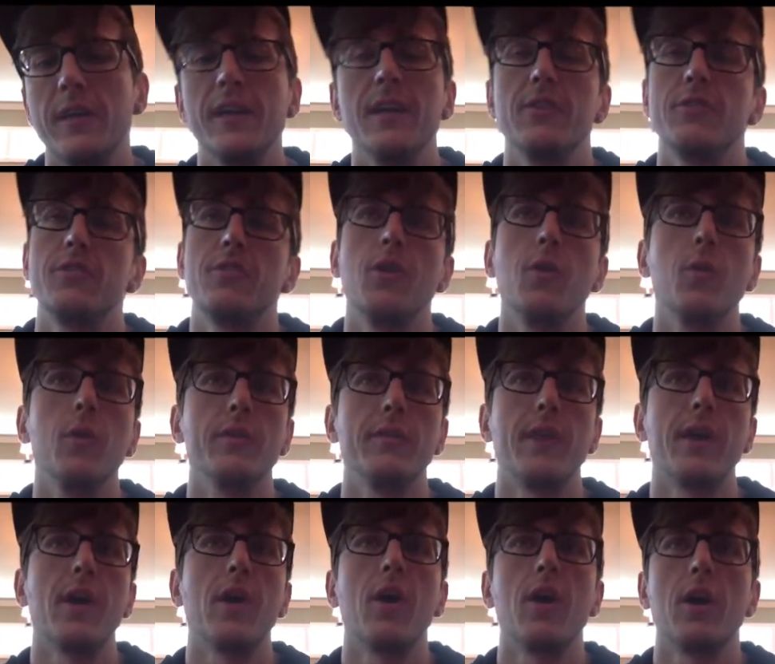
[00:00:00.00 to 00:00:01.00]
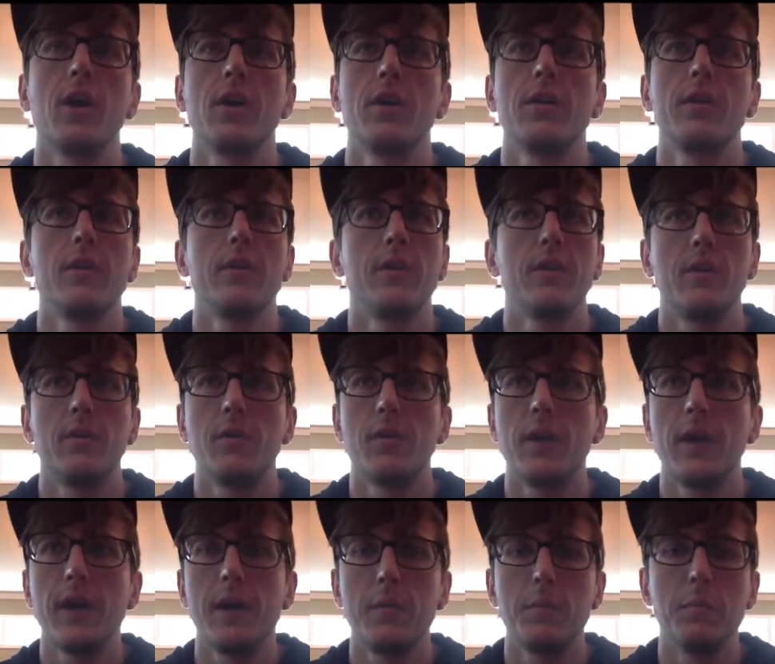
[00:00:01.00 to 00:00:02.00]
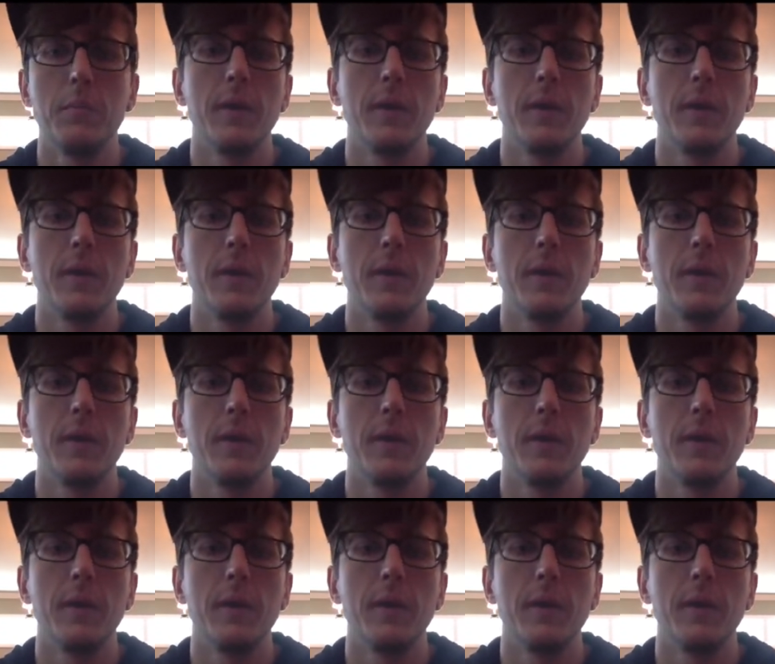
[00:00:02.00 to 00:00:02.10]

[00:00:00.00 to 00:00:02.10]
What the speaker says: It doesn't know what they are, right?